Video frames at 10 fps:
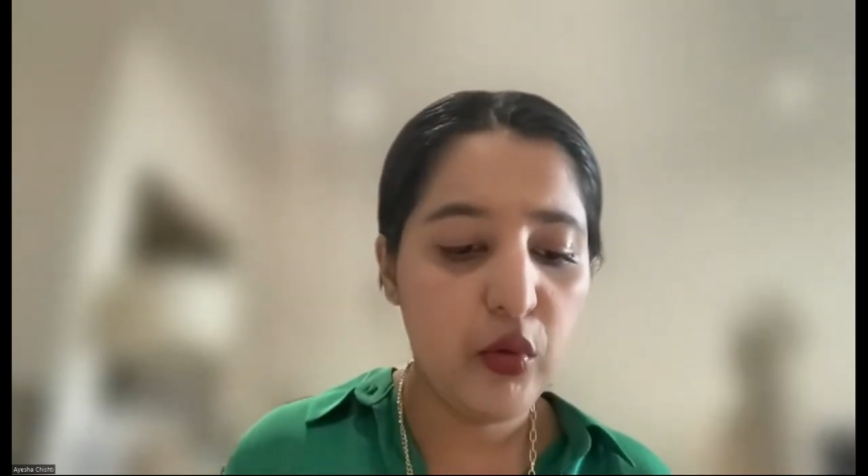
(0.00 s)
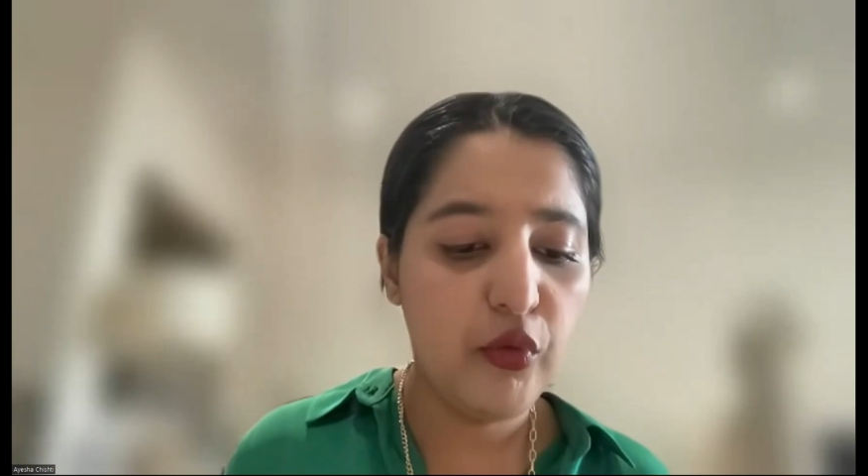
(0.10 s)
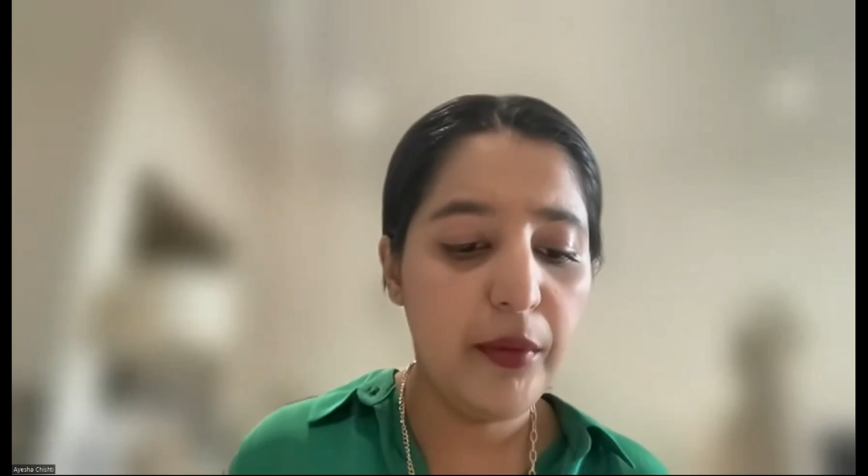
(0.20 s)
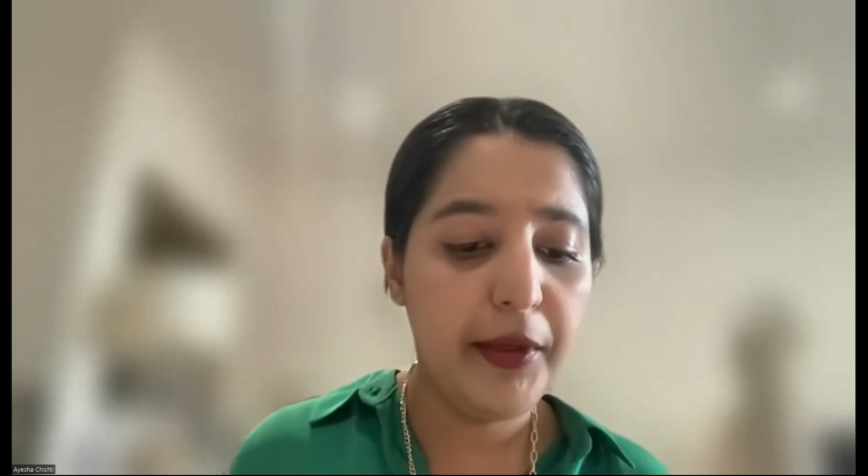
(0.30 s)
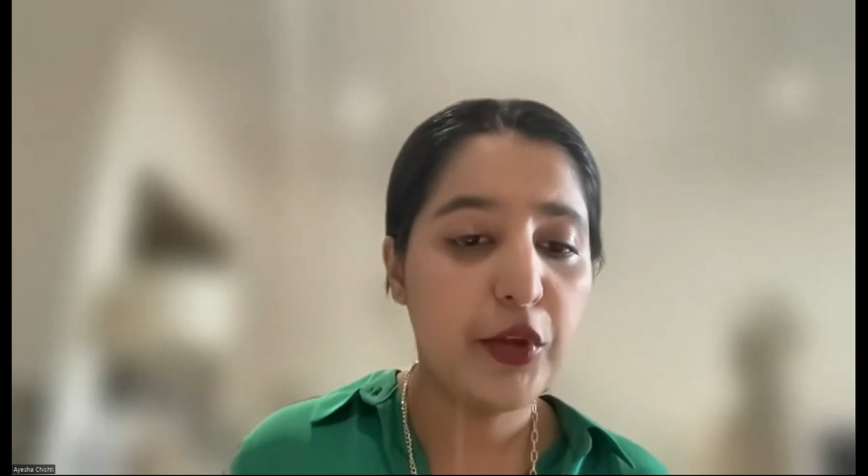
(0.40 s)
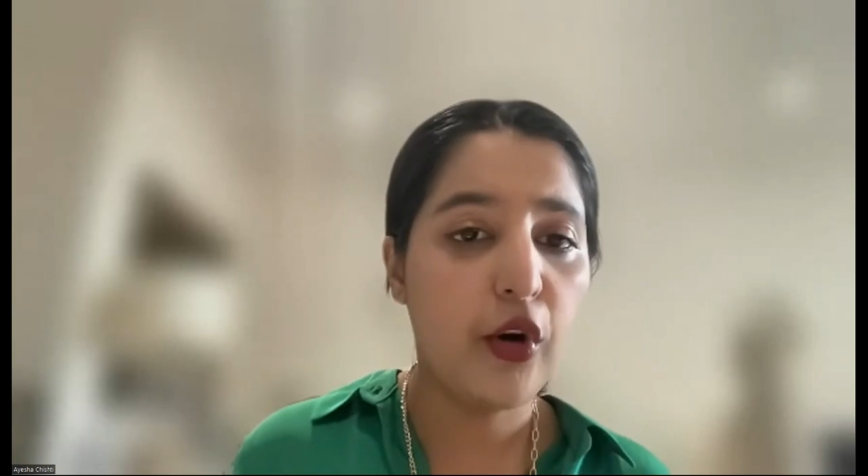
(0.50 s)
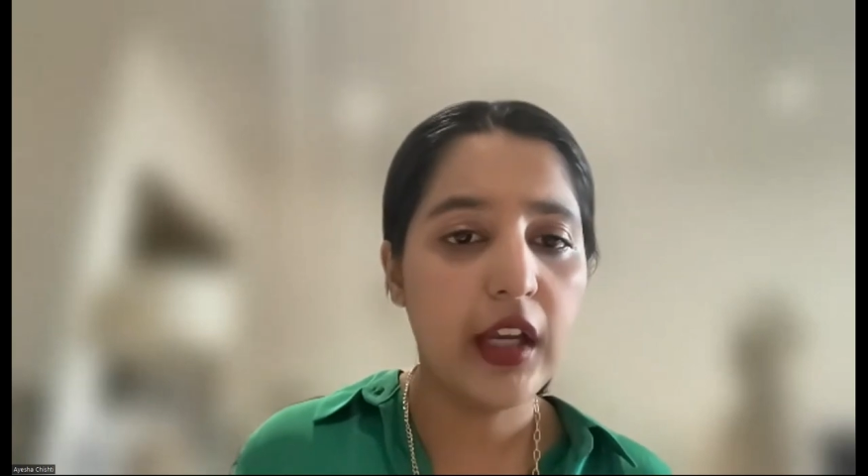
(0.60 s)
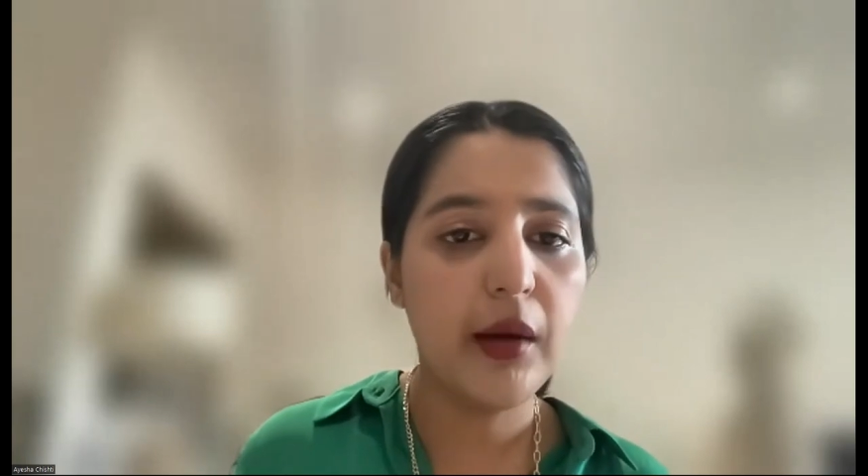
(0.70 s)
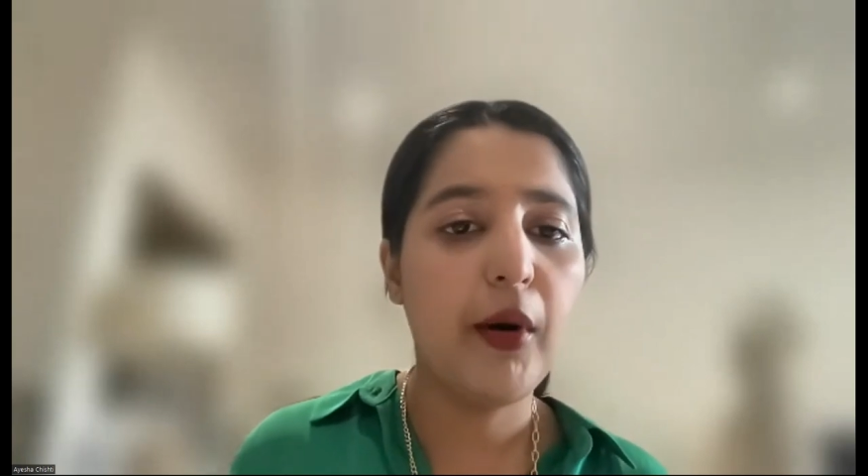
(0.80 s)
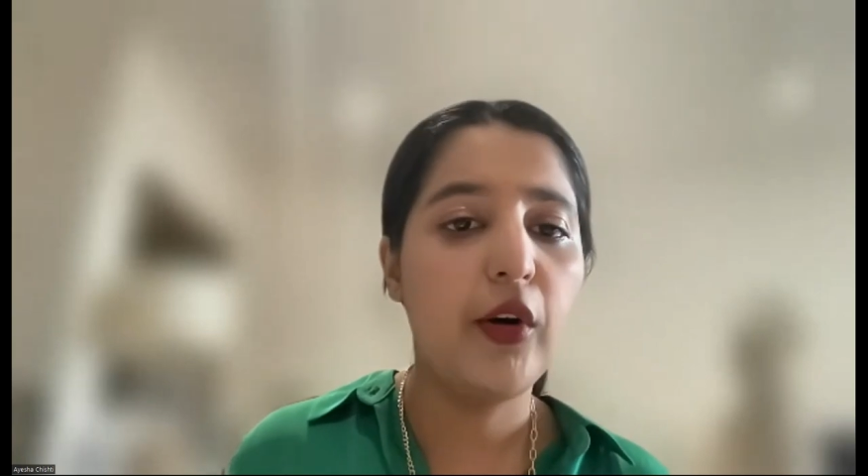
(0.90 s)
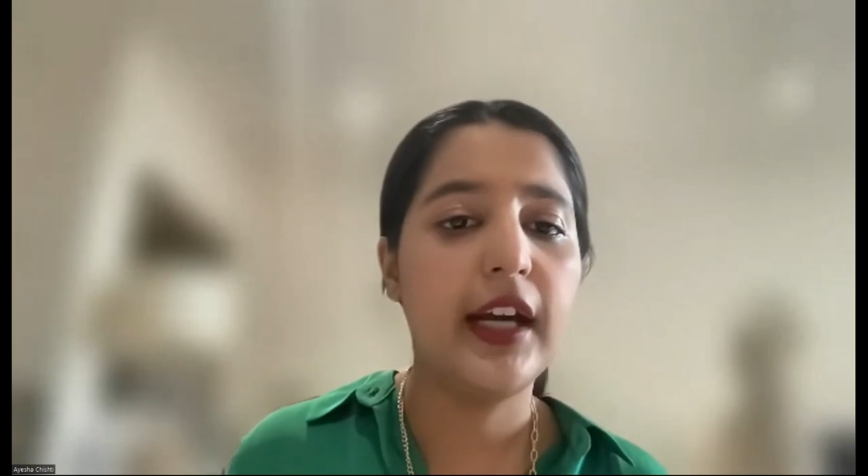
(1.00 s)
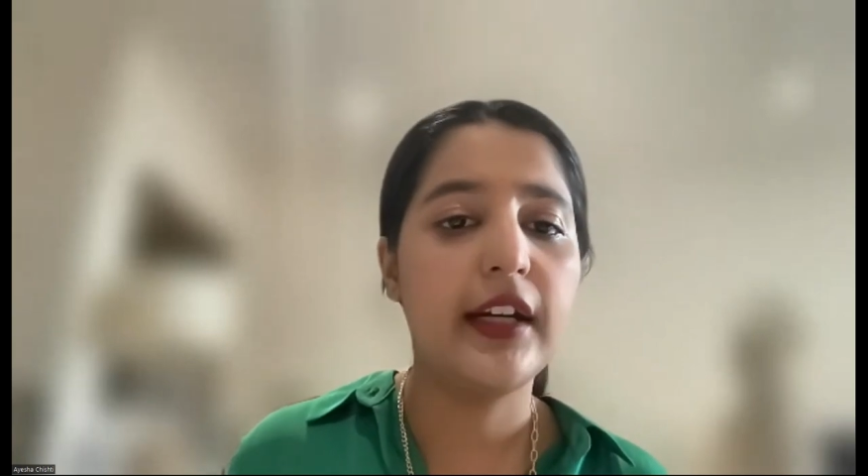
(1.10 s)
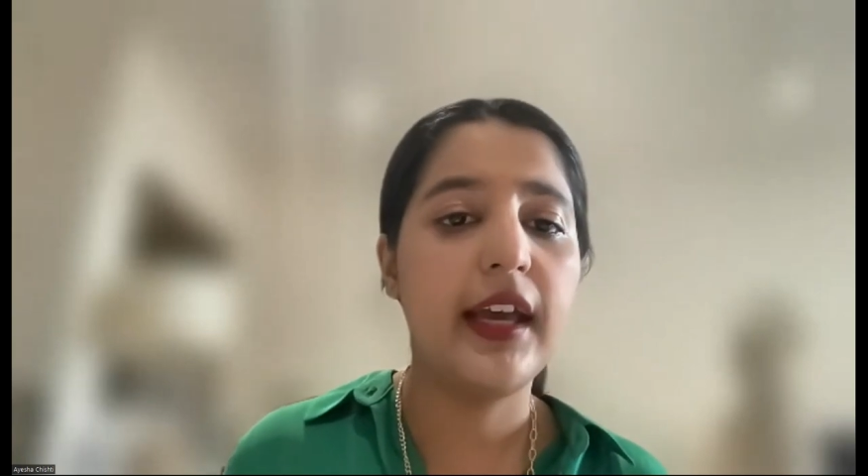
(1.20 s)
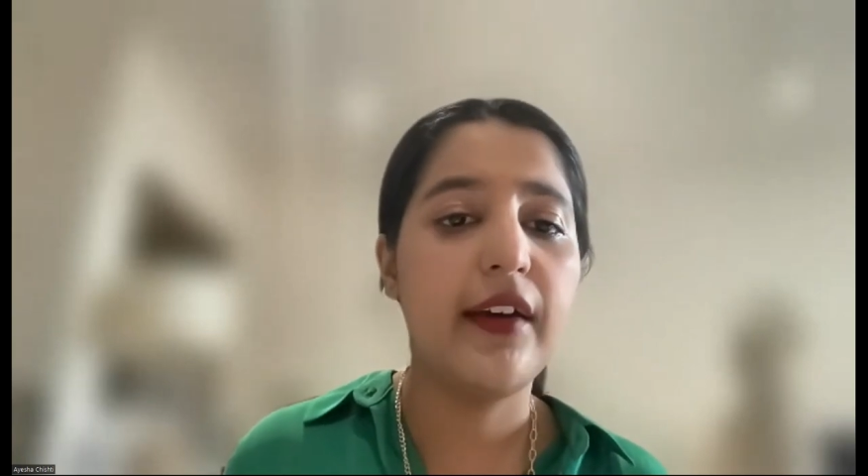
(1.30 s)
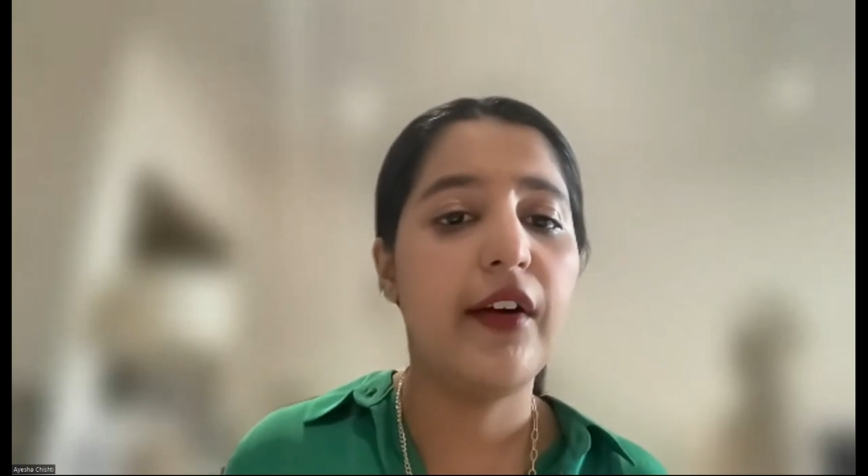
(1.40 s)
will be talking about that
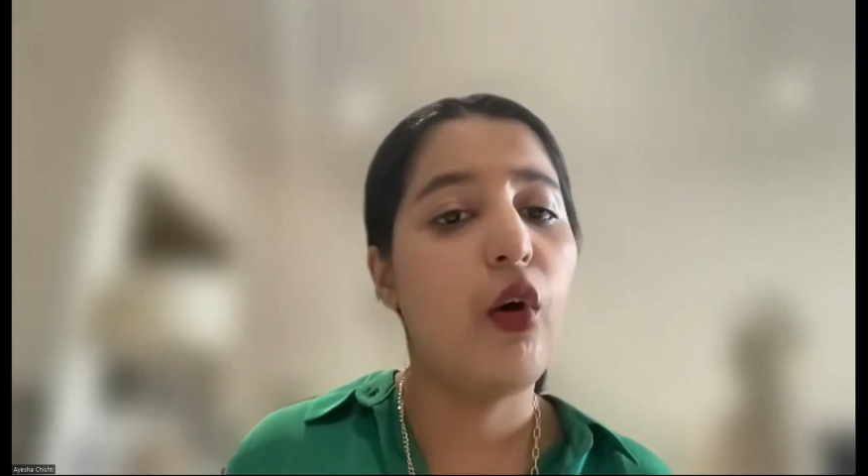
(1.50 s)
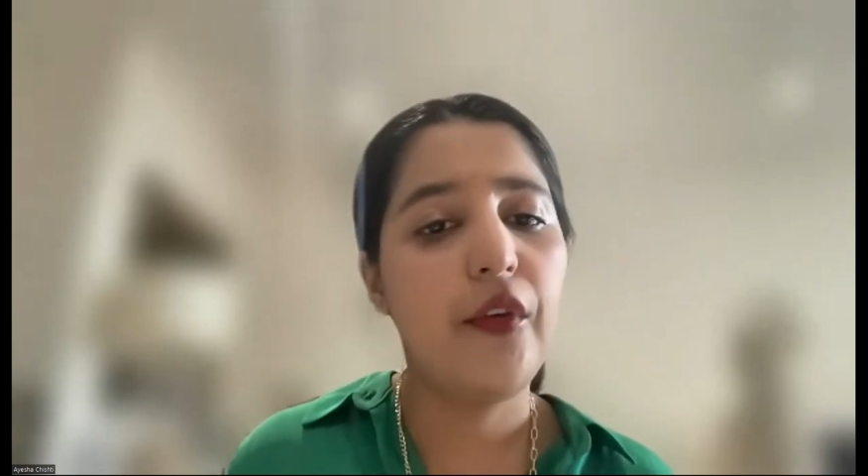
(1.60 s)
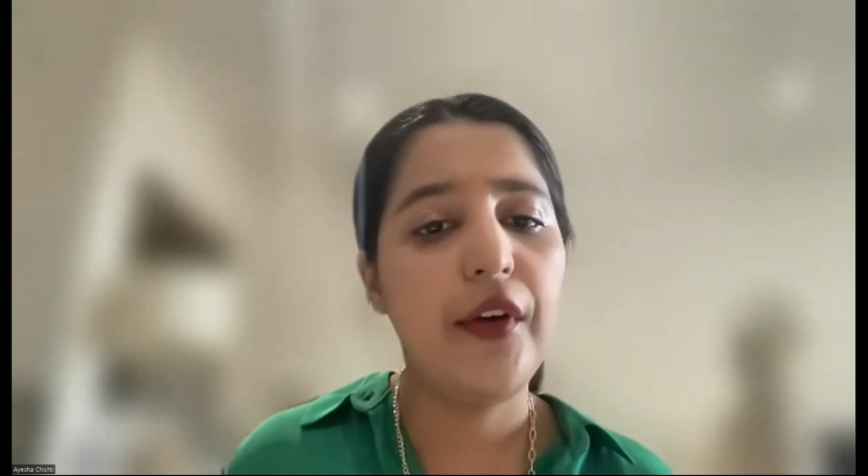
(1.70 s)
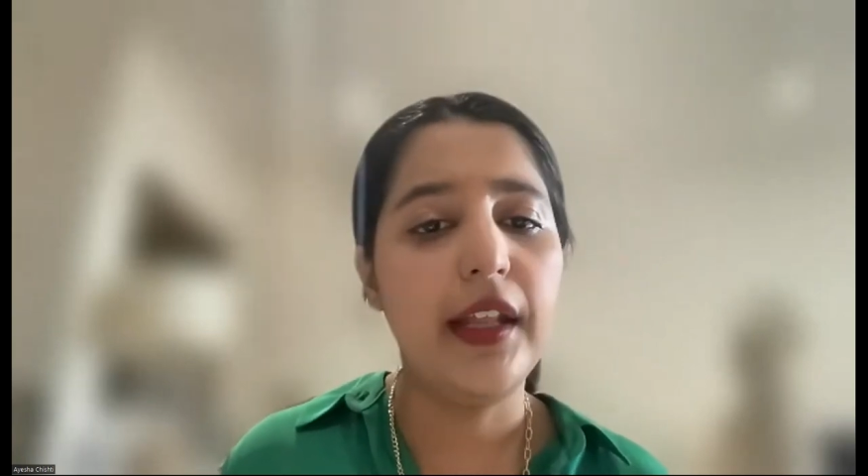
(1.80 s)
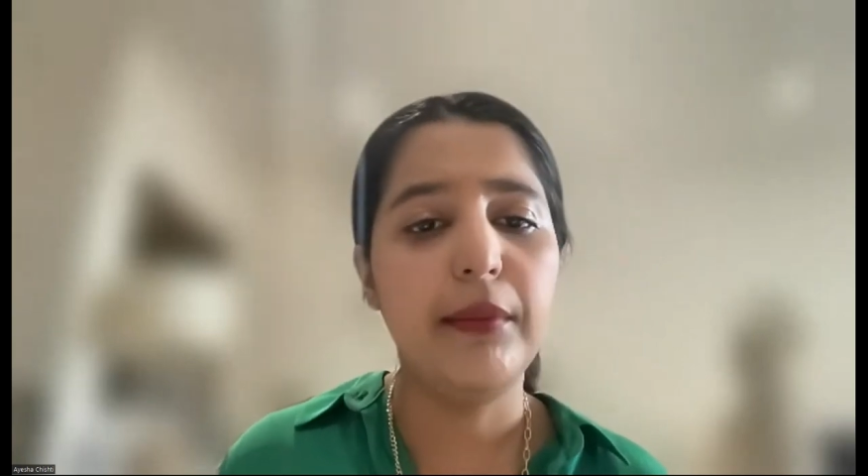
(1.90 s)
error already,